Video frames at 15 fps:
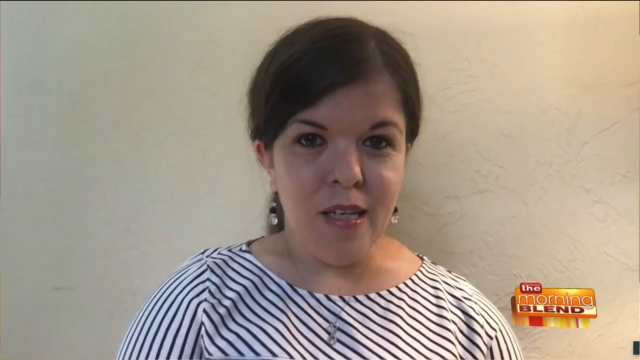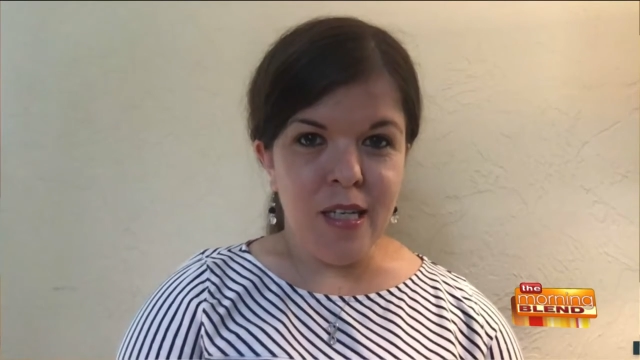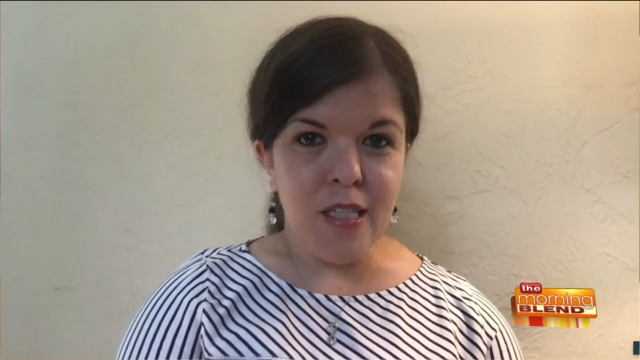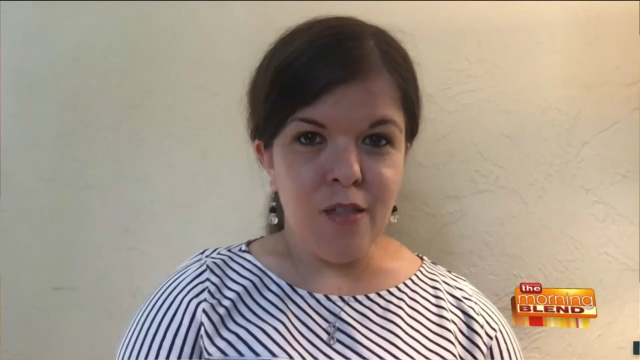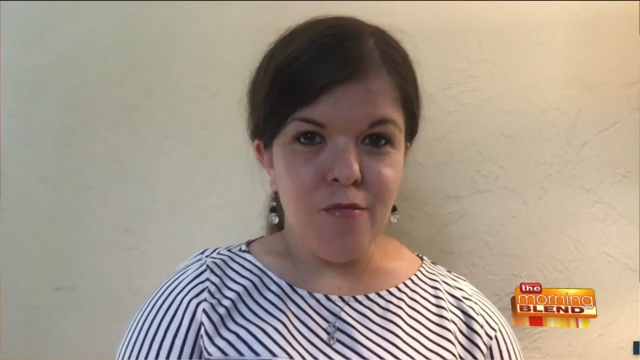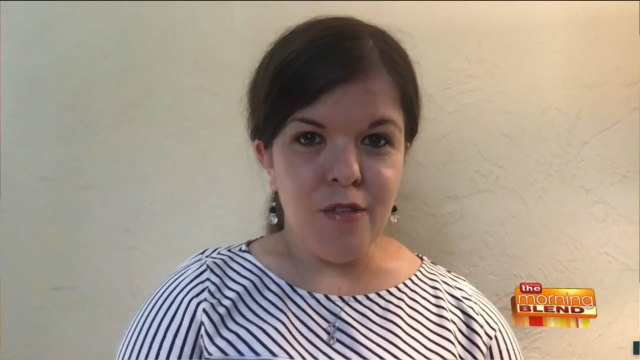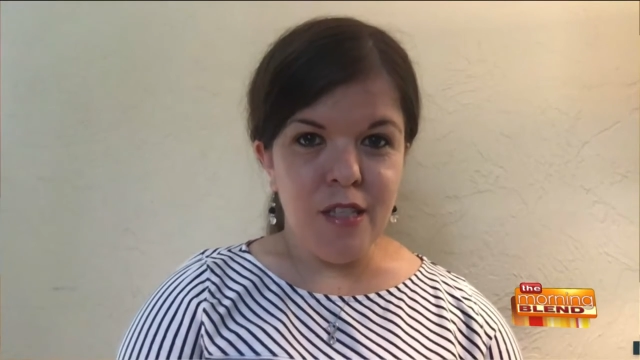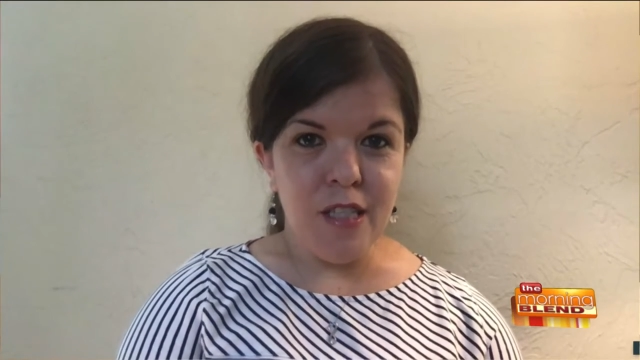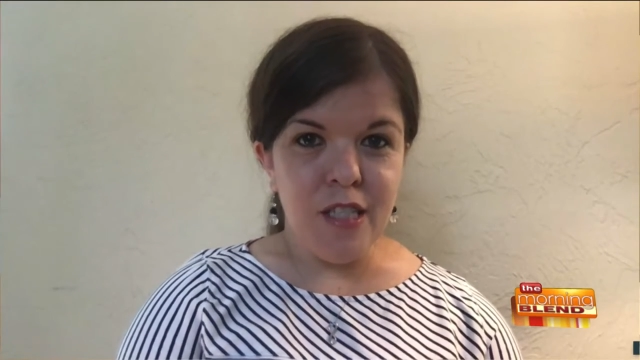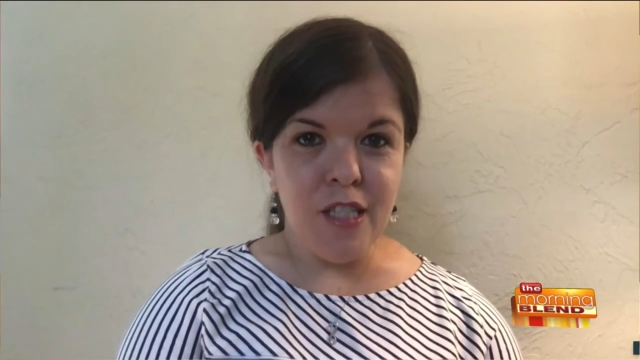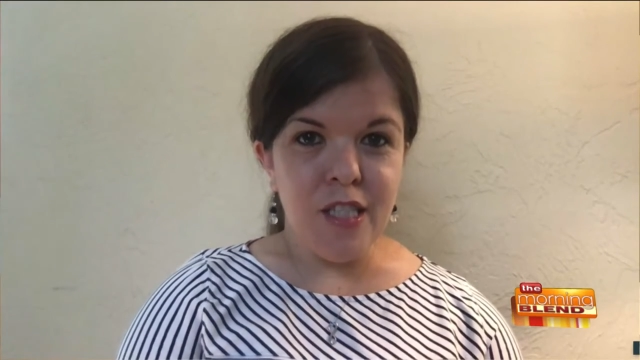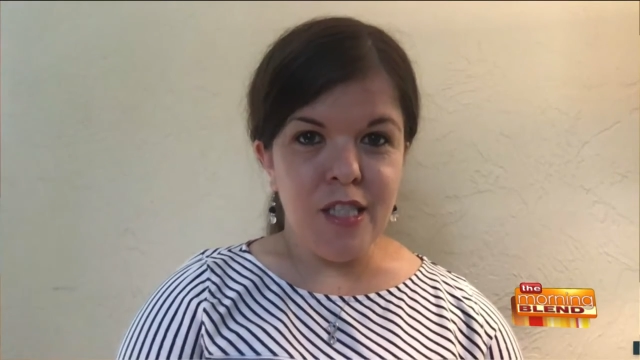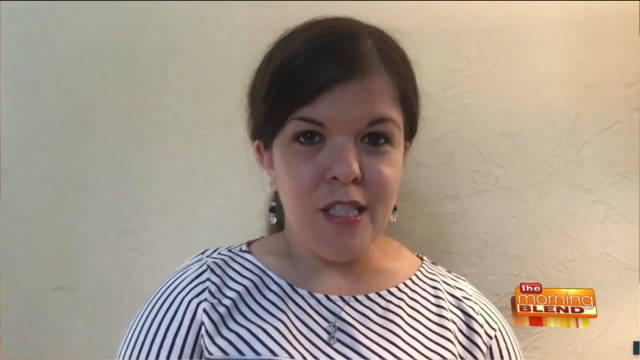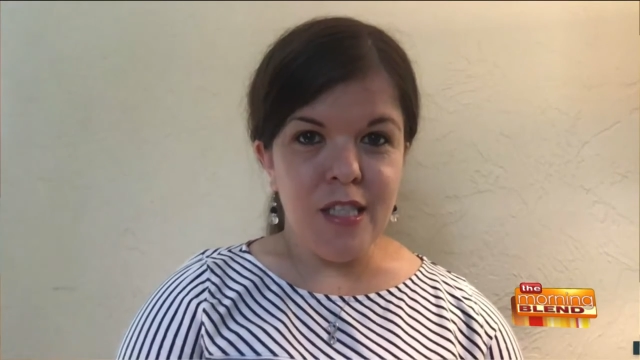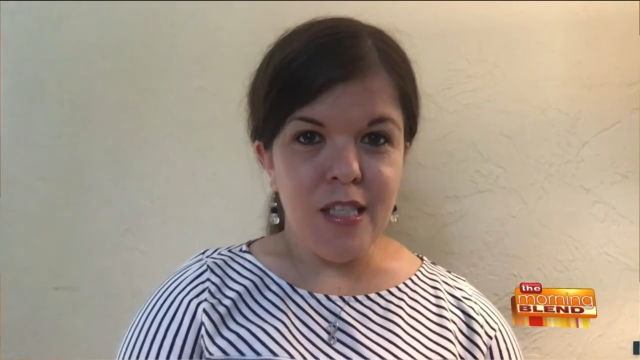It's really
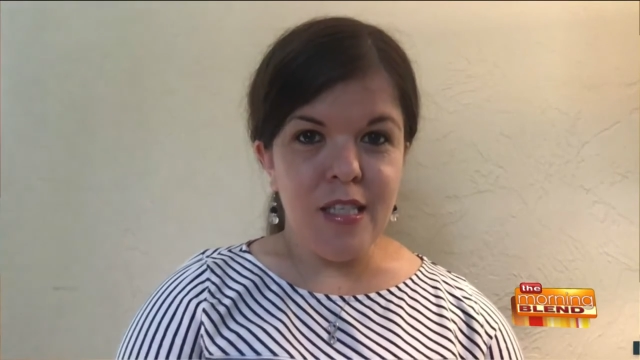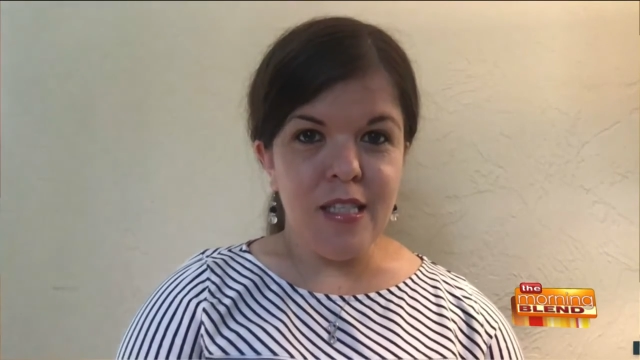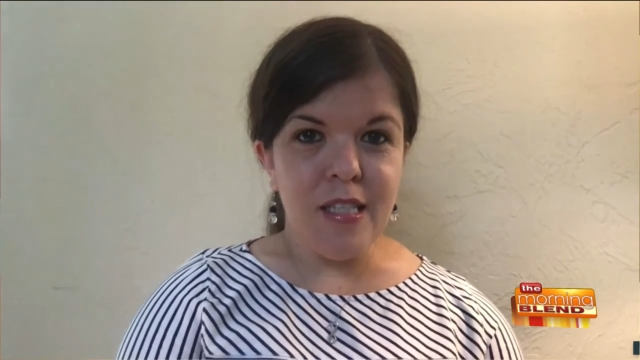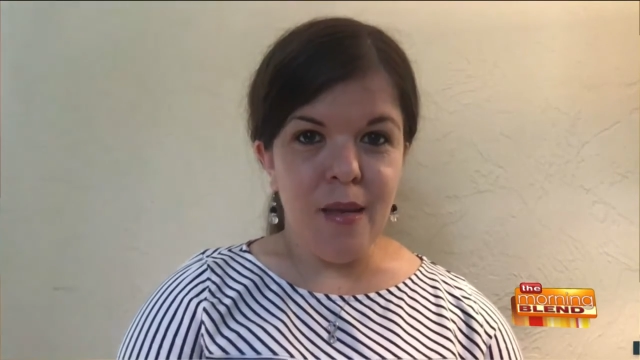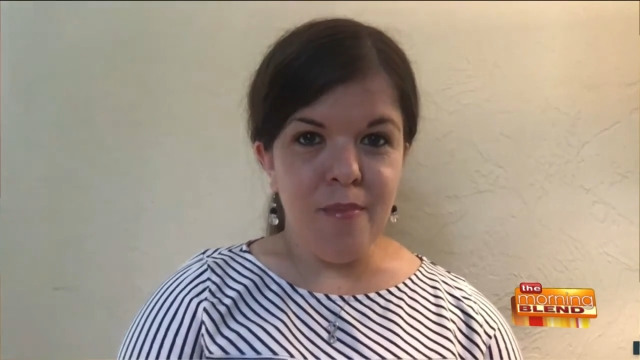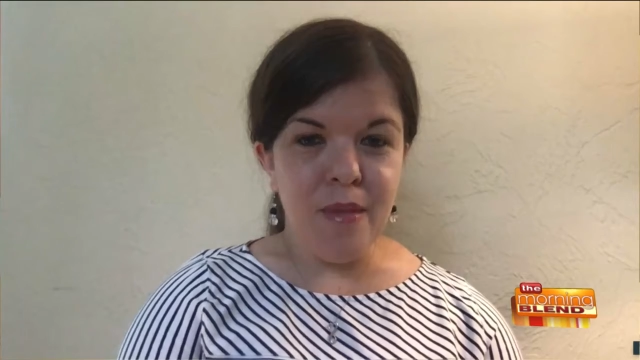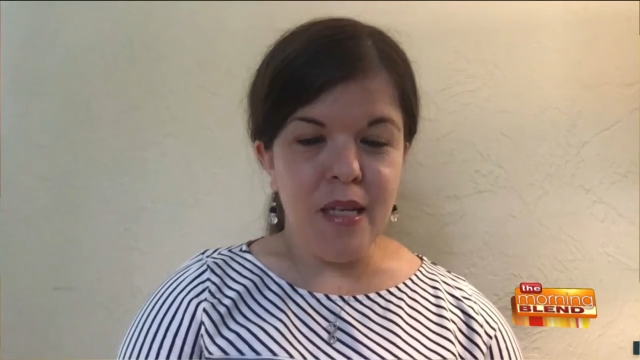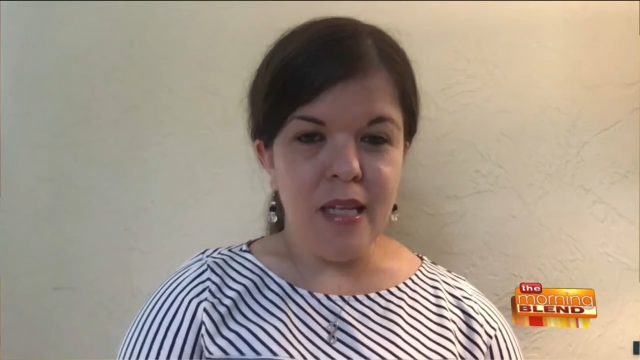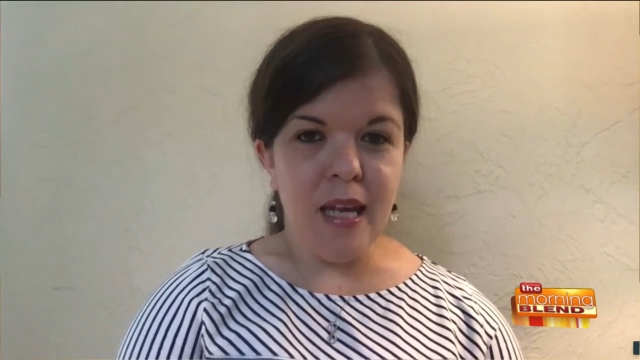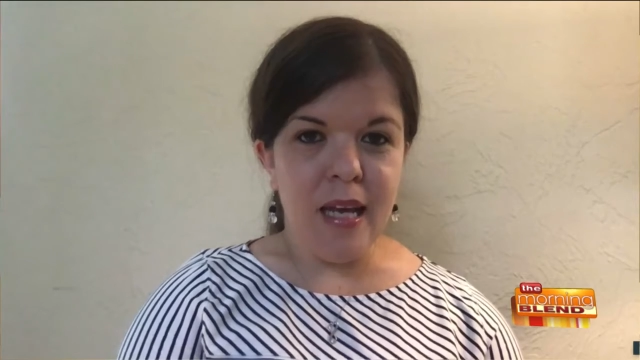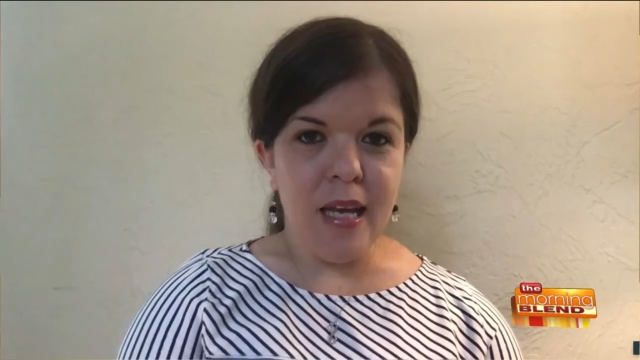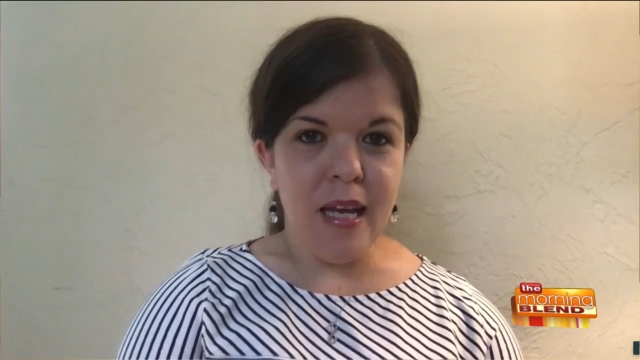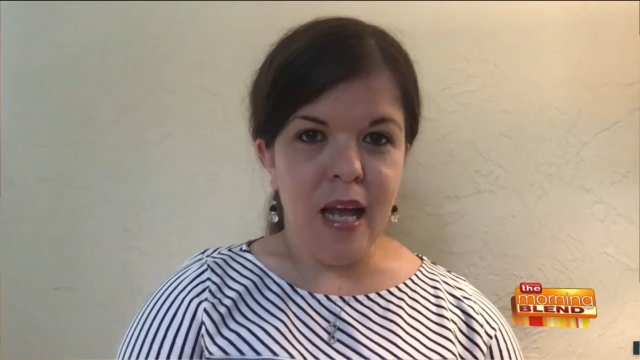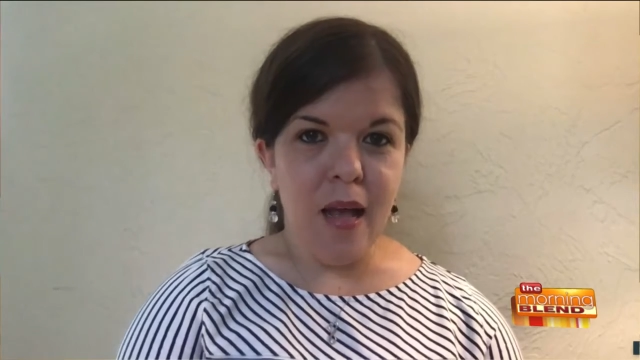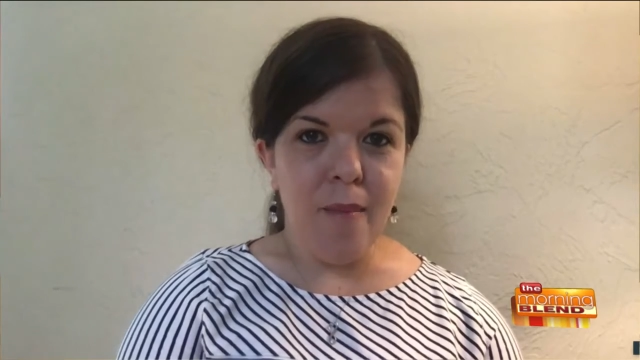just something that
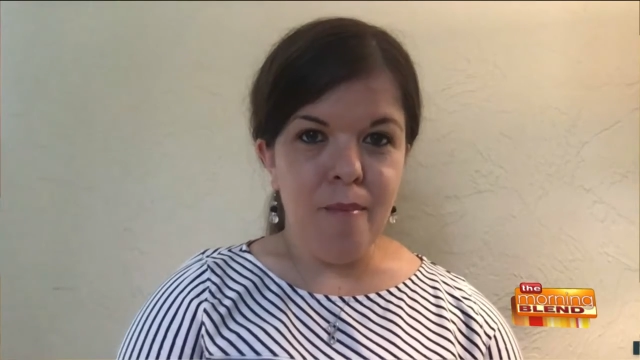can